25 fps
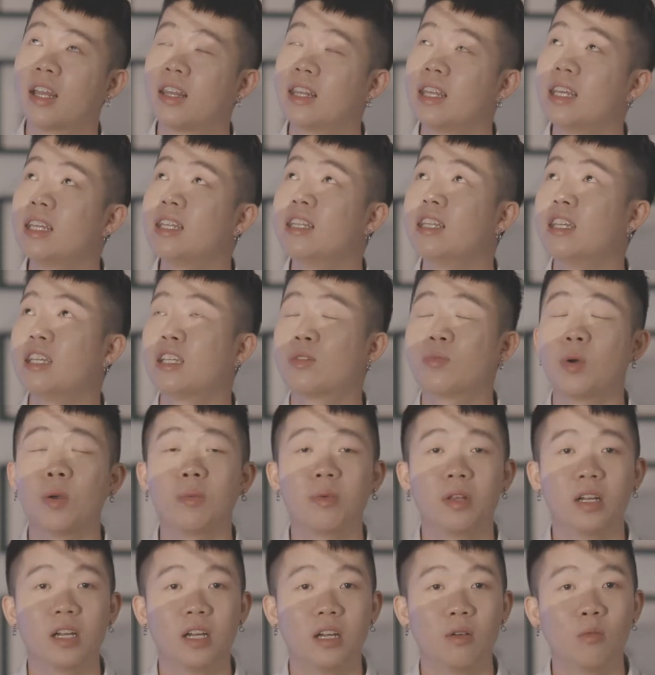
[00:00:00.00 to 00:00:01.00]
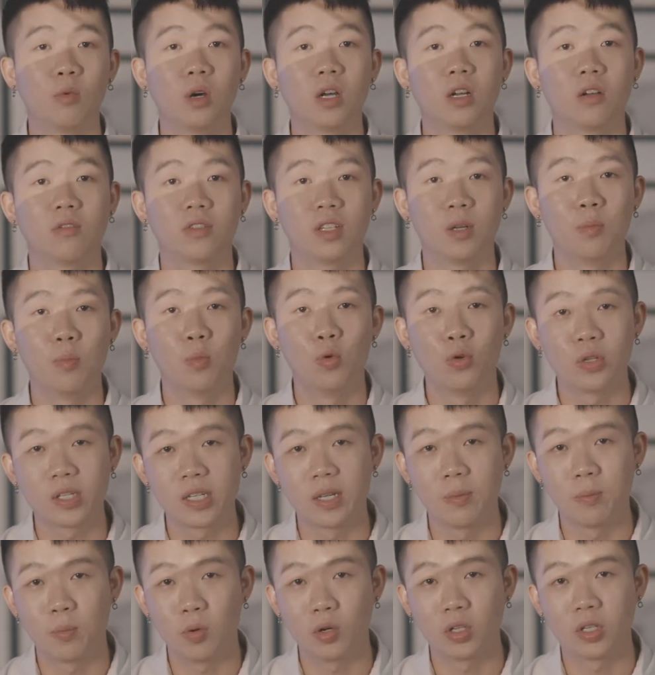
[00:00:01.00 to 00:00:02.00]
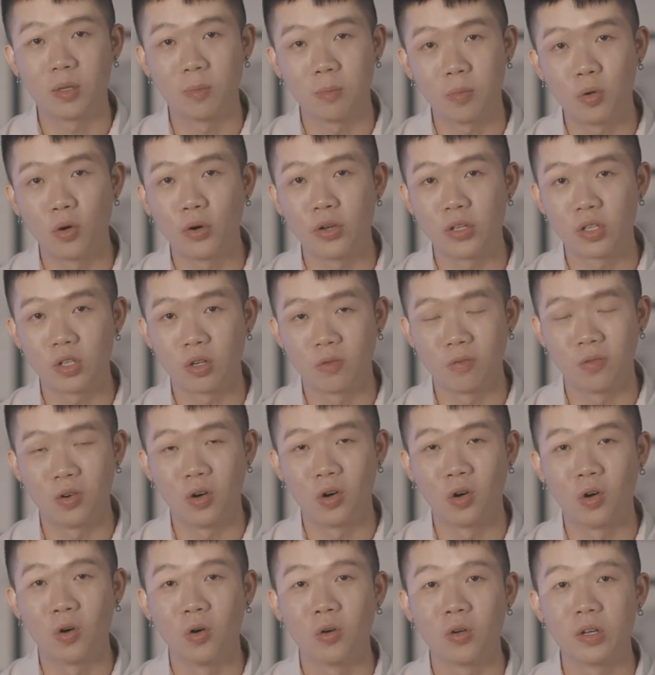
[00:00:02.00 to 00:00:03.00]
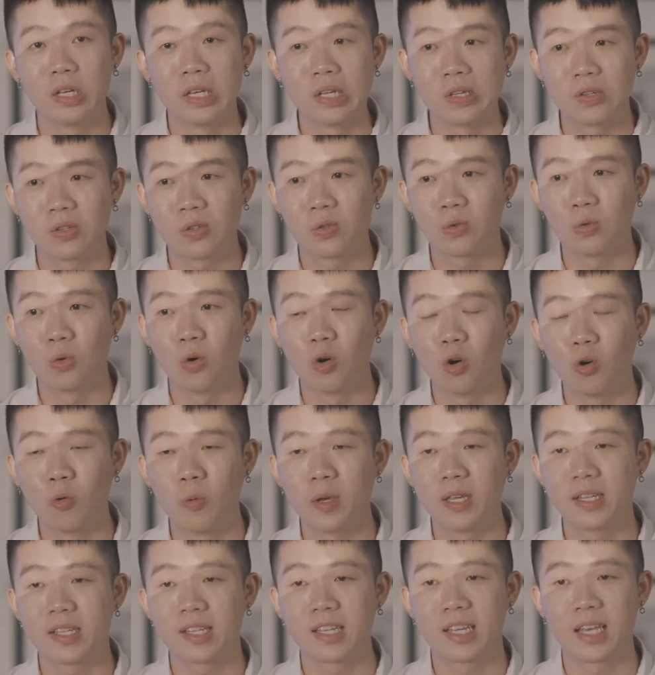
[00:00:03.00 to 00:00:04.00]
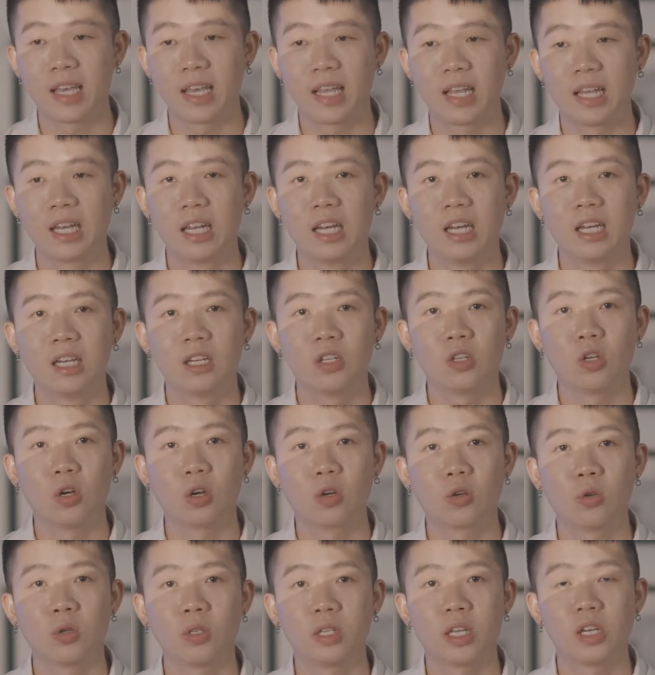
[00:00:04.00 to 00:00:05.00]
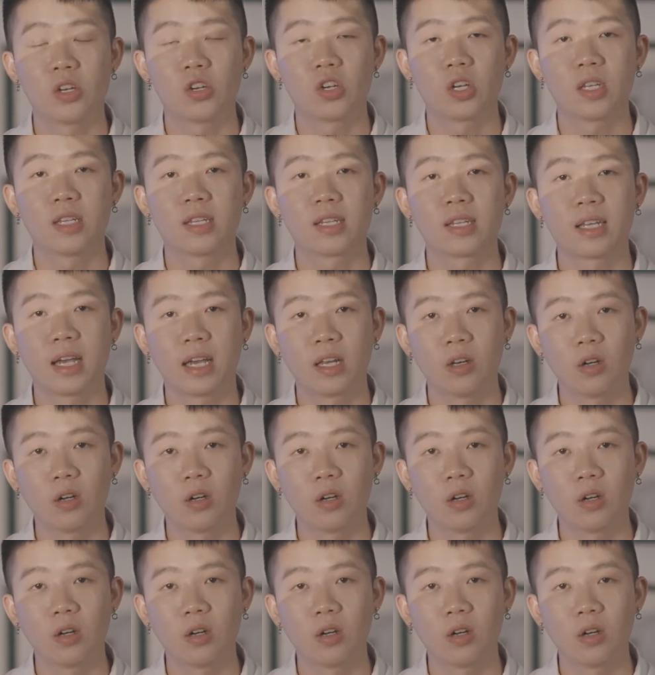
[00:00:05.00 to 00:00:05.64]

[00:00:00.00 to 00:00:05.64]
think this might be one of the most important points of all, is to always get your quotation sign